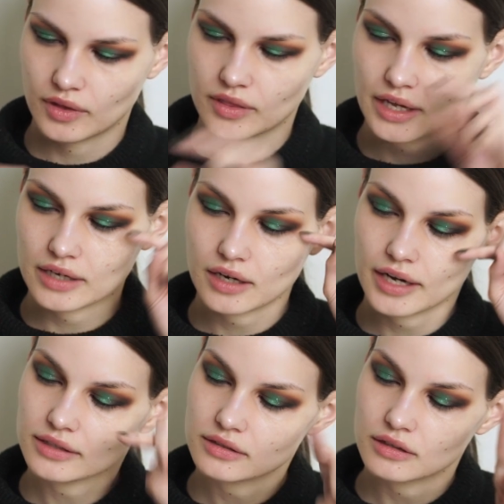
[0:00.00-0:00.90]
they are
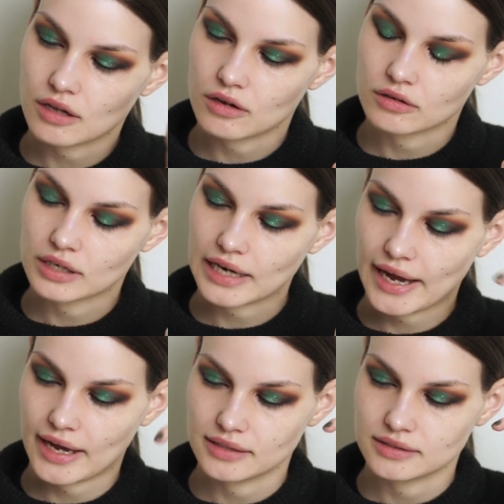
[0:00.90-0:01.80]
kind of long
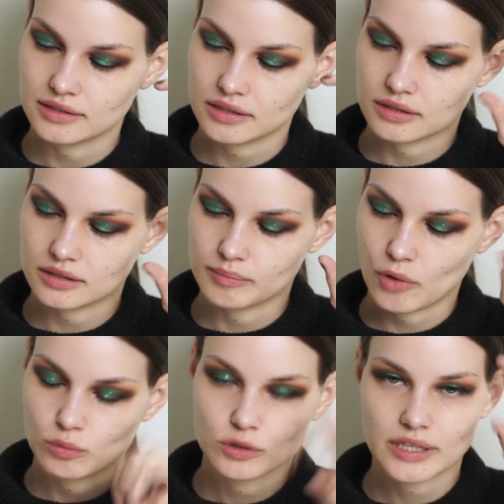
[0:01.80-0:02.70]
and
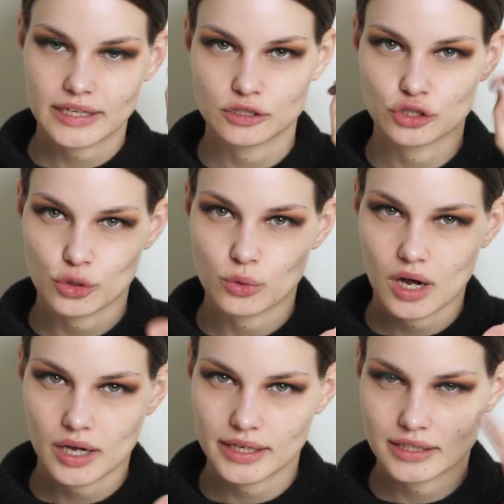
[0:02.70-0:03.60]
almost like
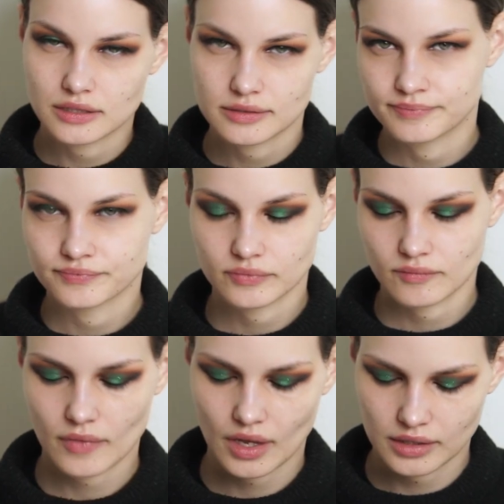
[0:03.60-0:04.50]
doe-eyed,
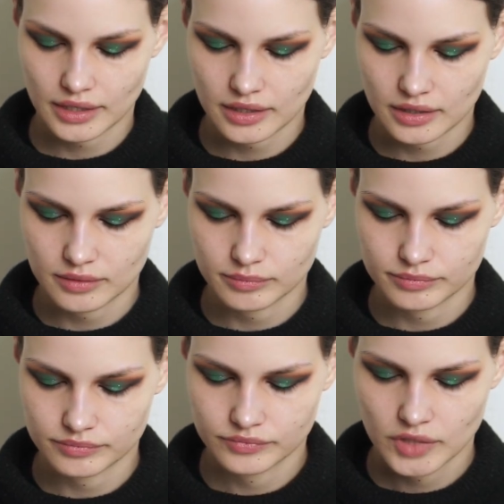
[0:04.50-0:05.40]
like
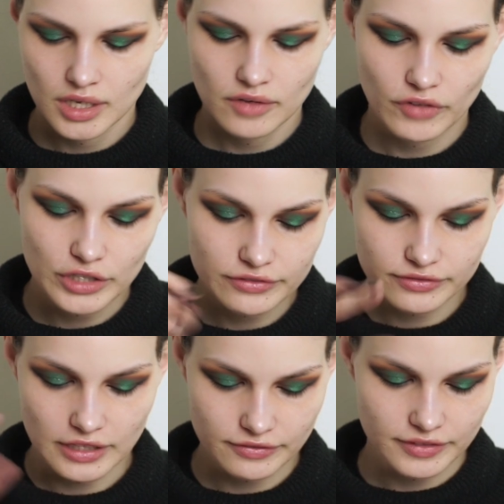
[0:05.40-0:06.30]
very
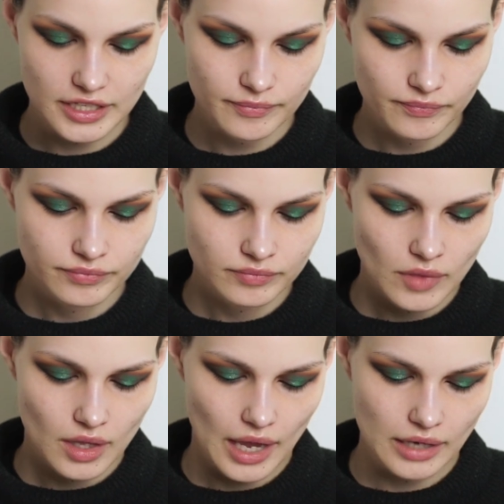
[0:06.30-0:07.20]
fluffy.
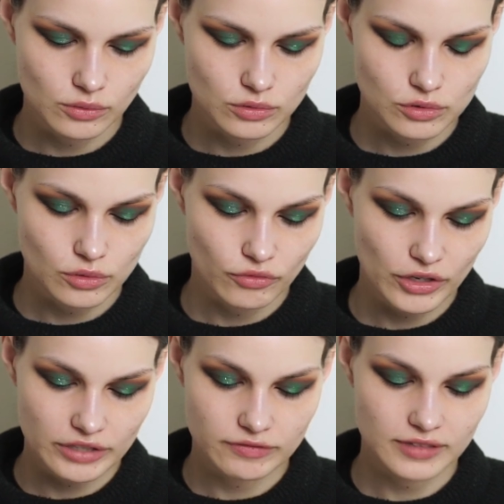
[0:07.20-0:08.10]
and also
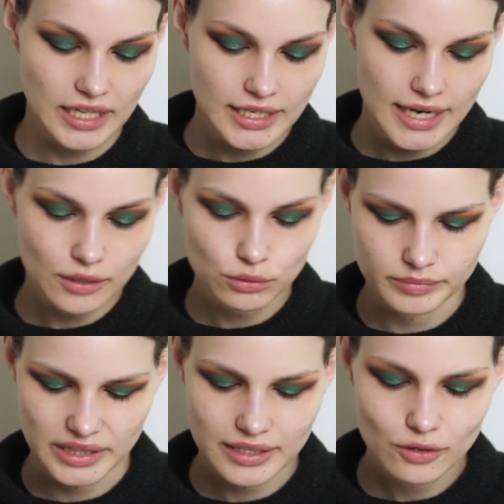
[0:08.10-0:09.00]
very flayed out,
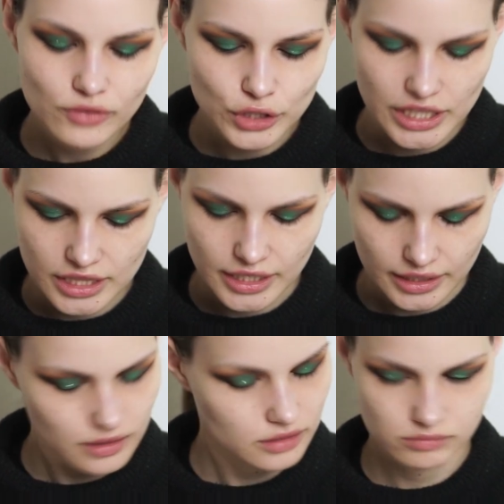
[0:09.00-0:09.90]
but they're not very thick.